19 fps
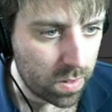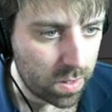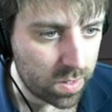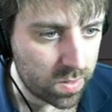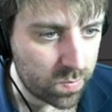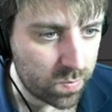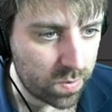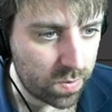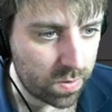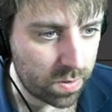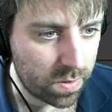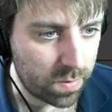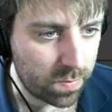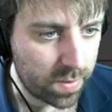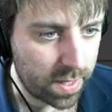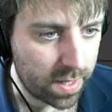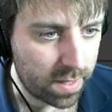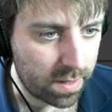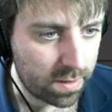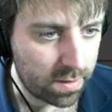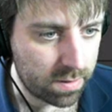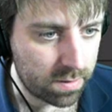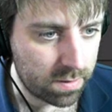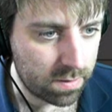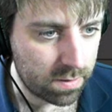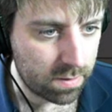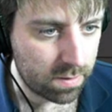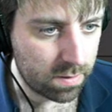Let's put it
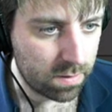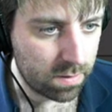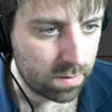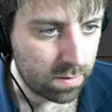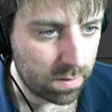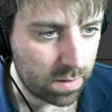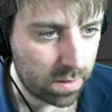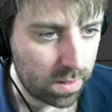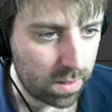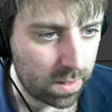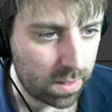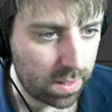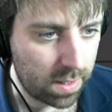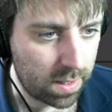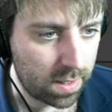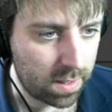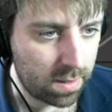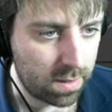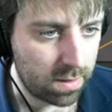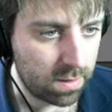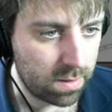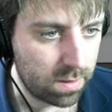about here.